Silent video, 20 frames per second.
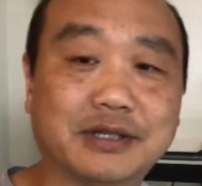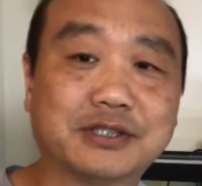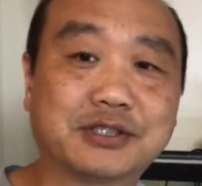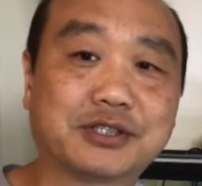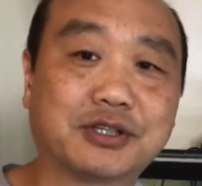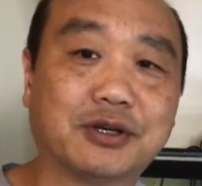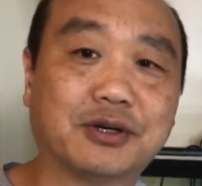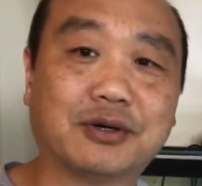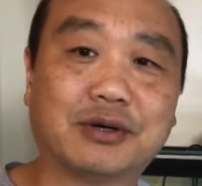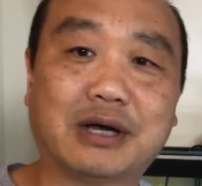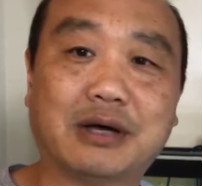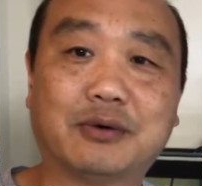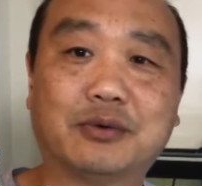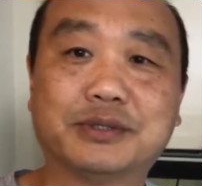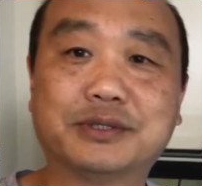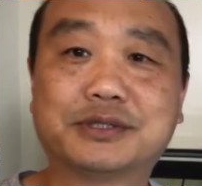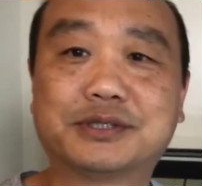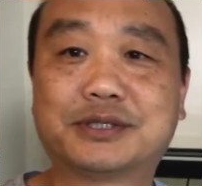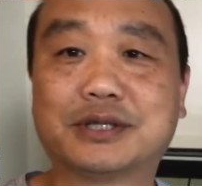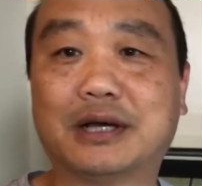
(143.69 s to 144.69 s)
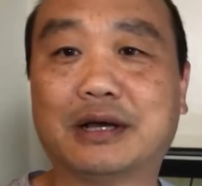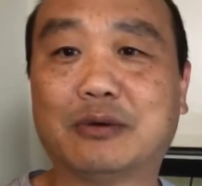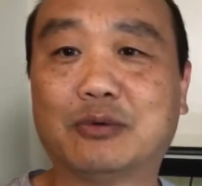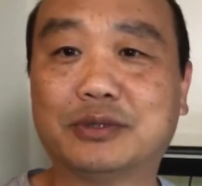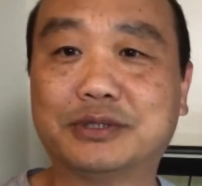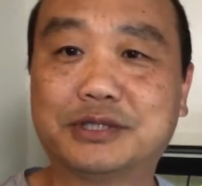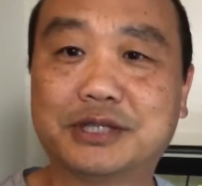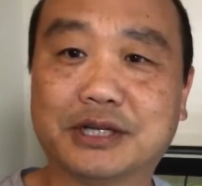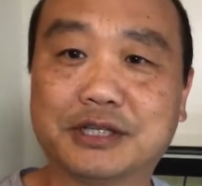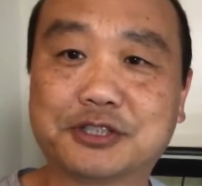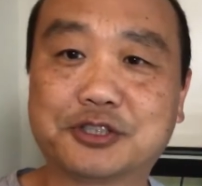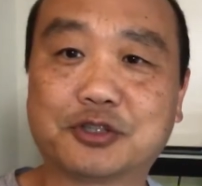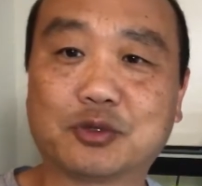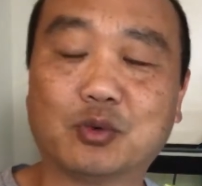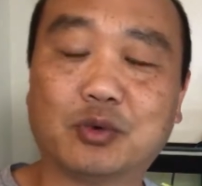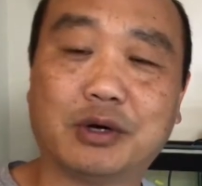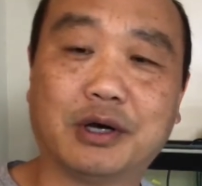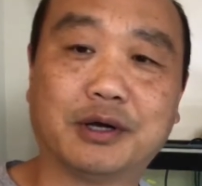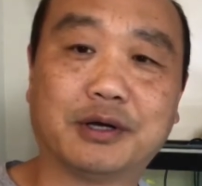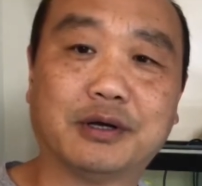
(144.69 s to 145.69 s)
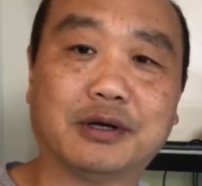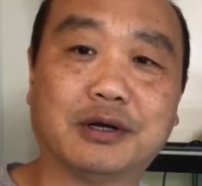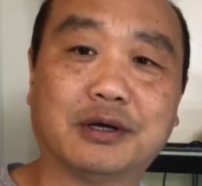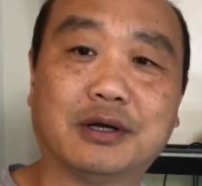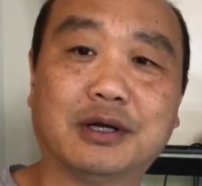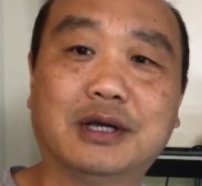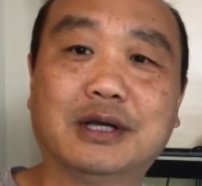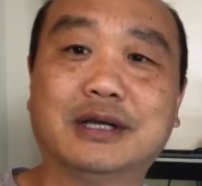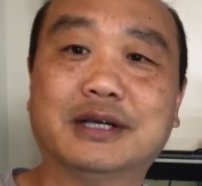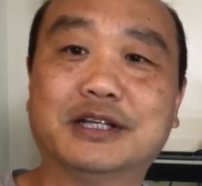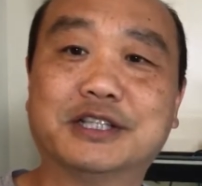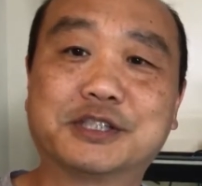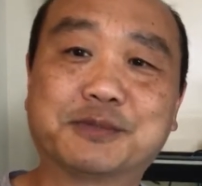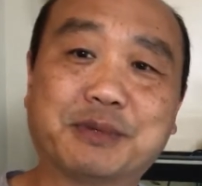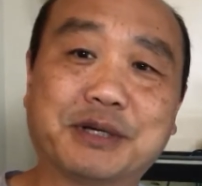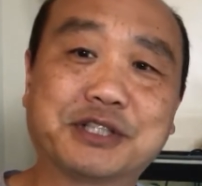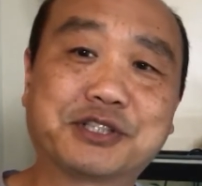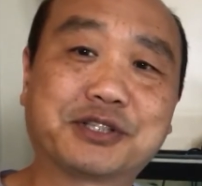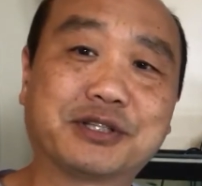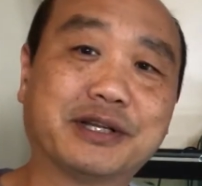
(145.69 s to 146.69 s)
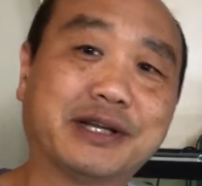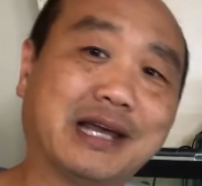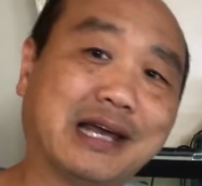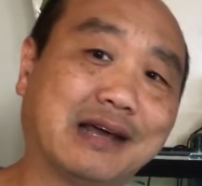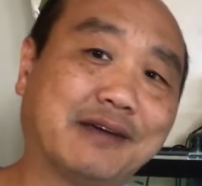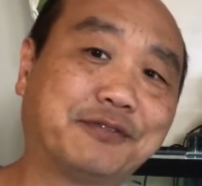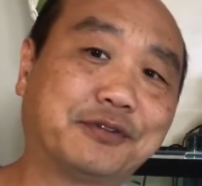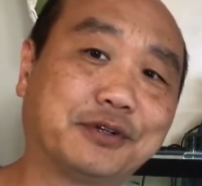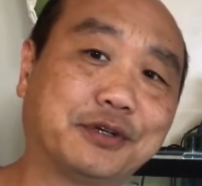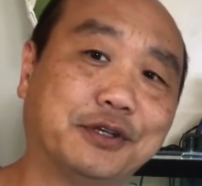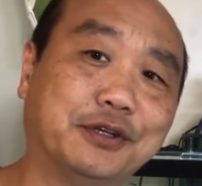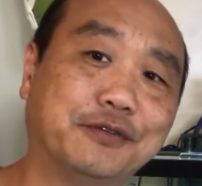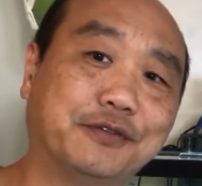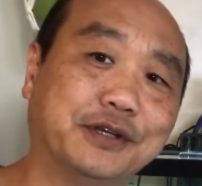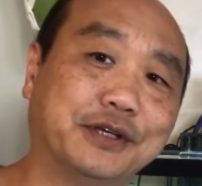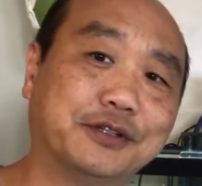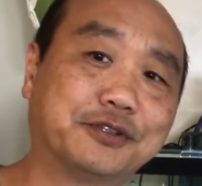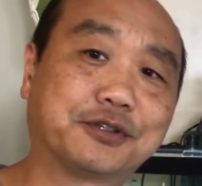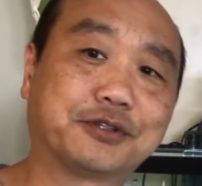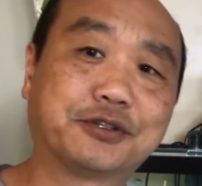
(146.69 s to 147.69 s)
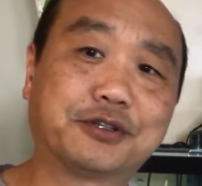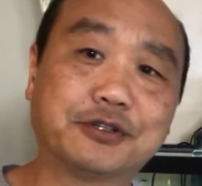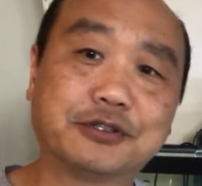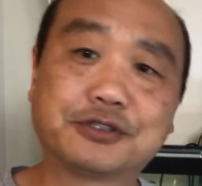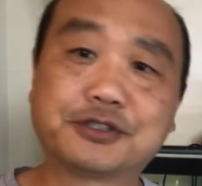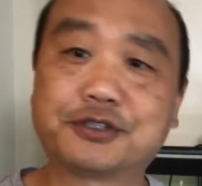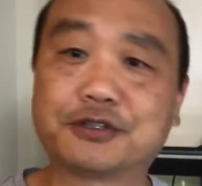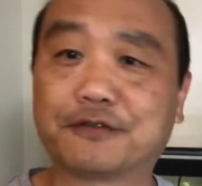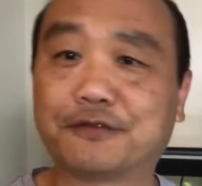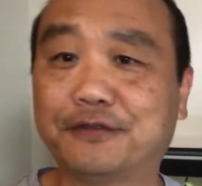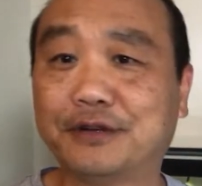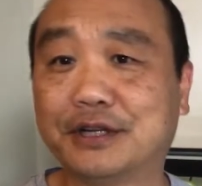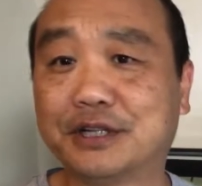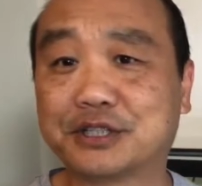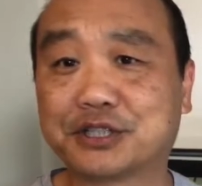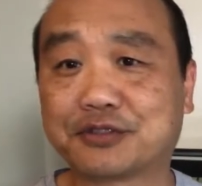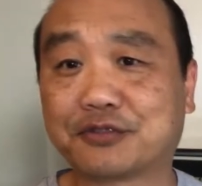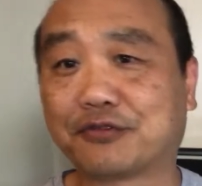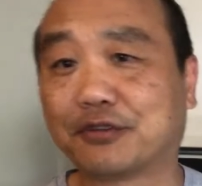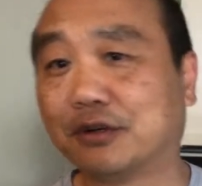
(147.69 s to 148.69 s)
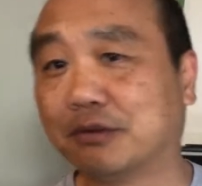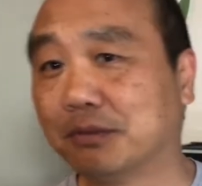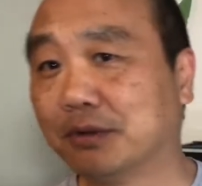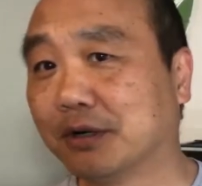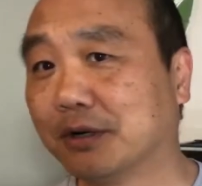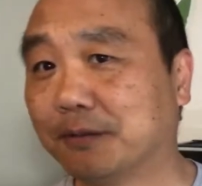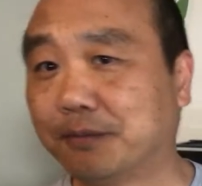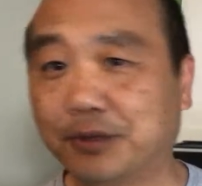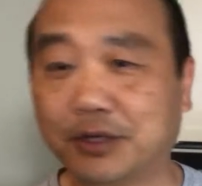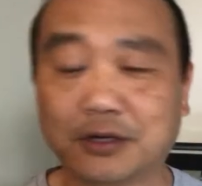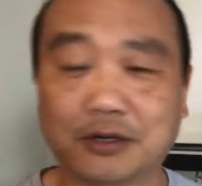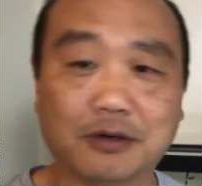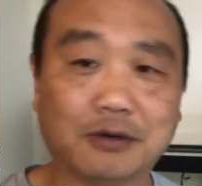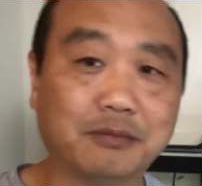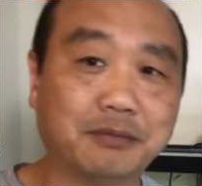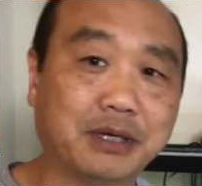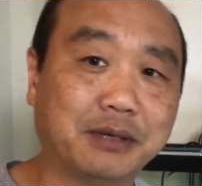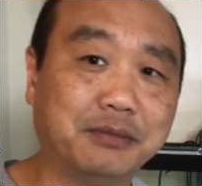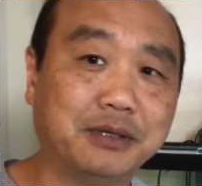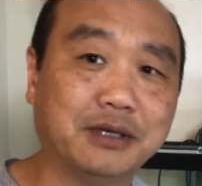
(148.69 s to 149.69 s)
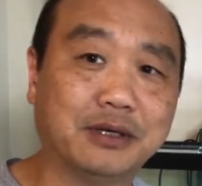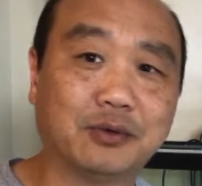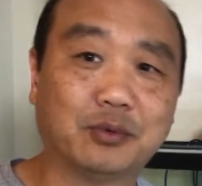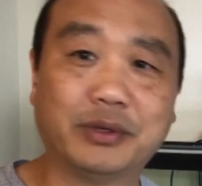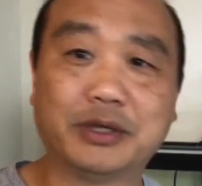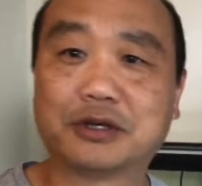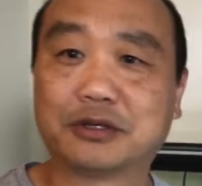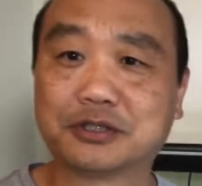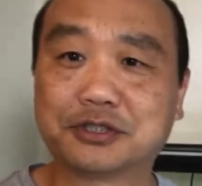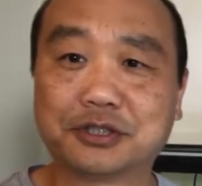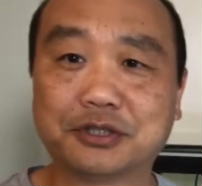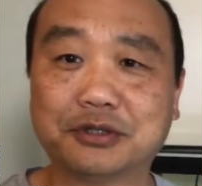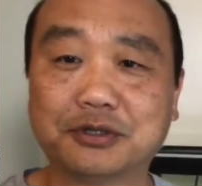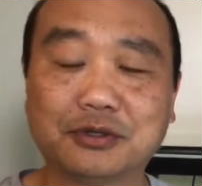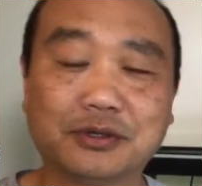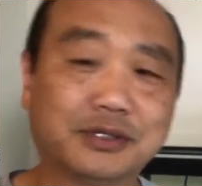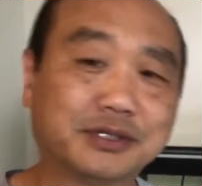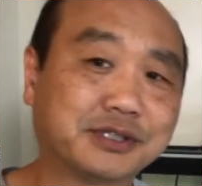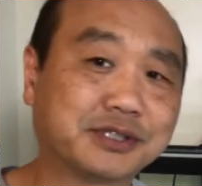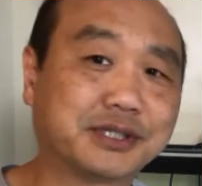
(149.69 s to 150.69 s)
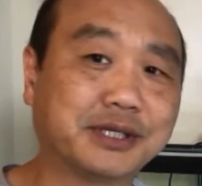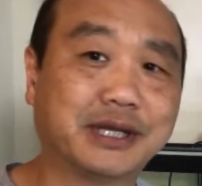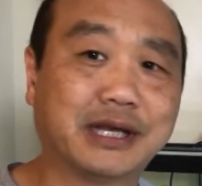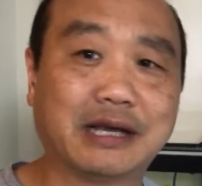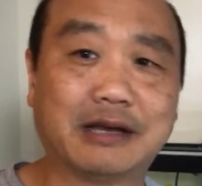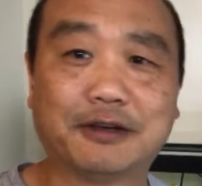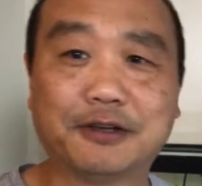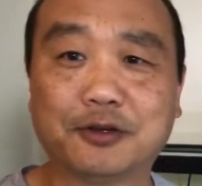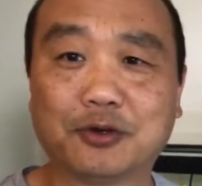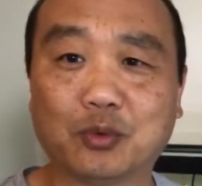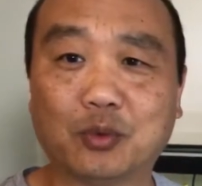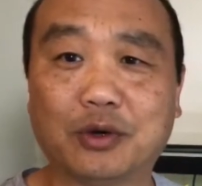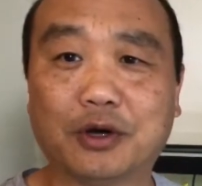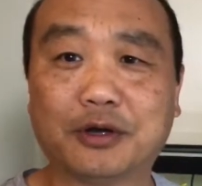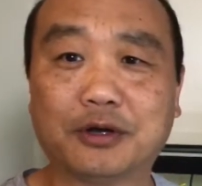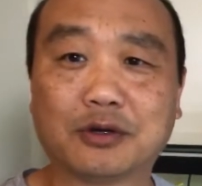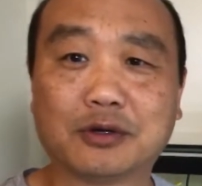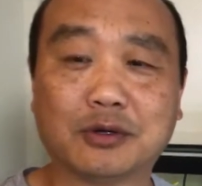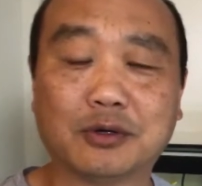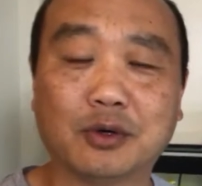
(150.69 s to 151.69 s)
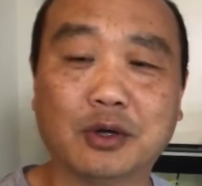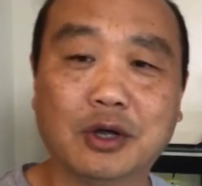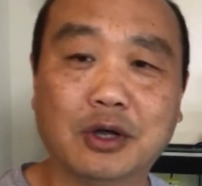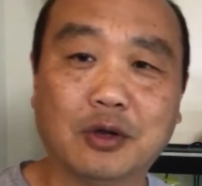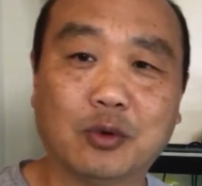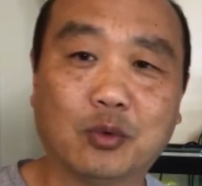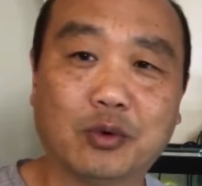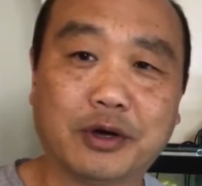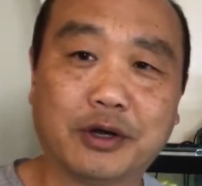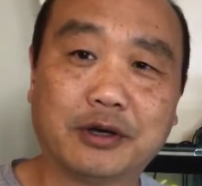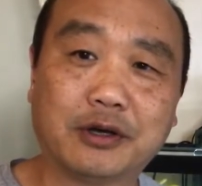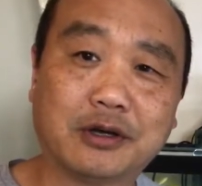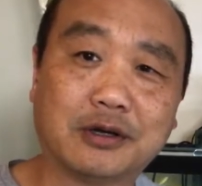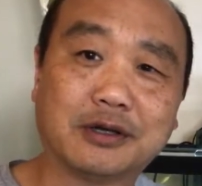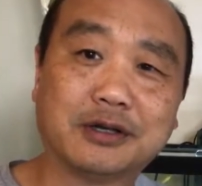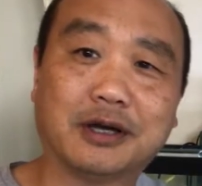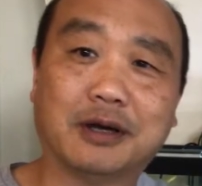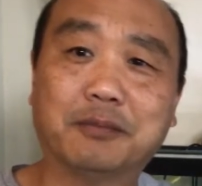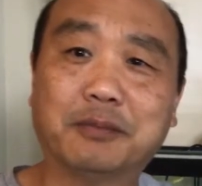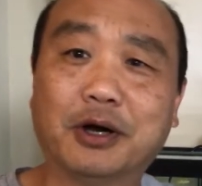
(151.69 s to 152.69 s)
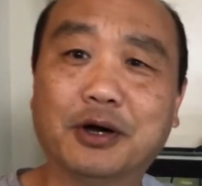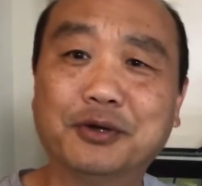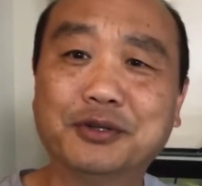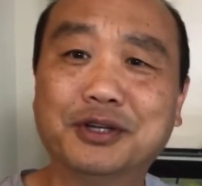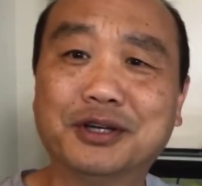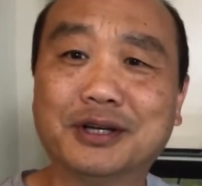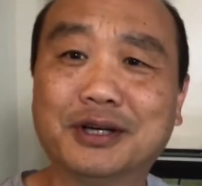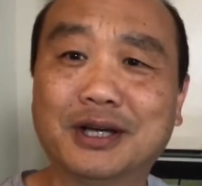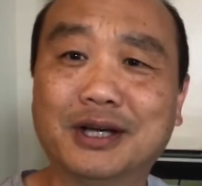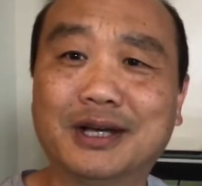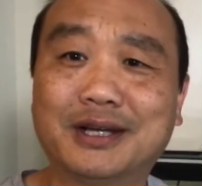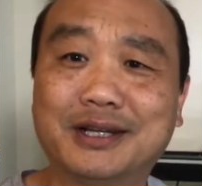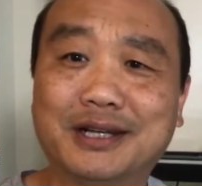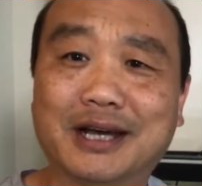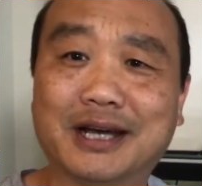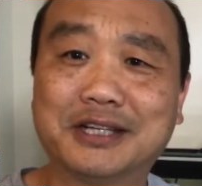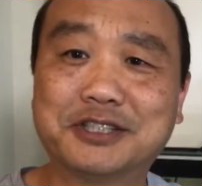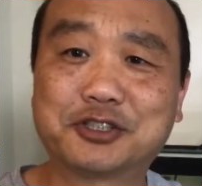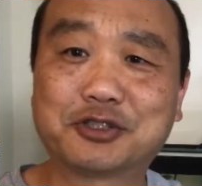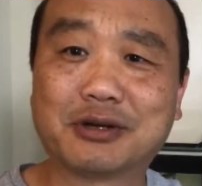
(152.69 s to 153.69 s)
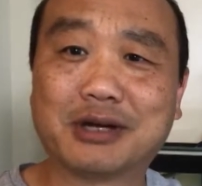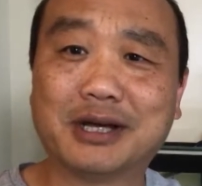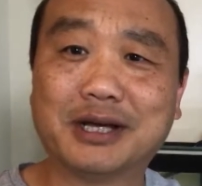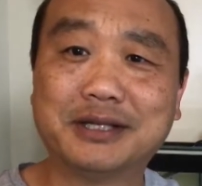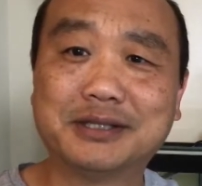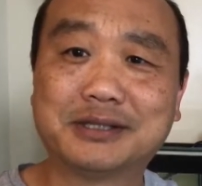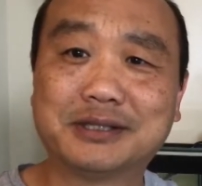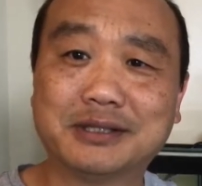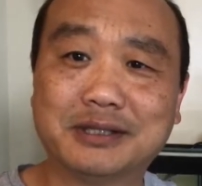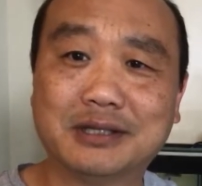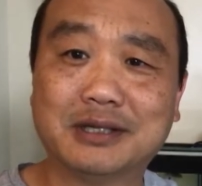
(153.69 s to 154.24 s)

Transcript: So I would test your water, especially after you've introduced your fish from maybe a week or two, and see how your water ammonia, nitrite,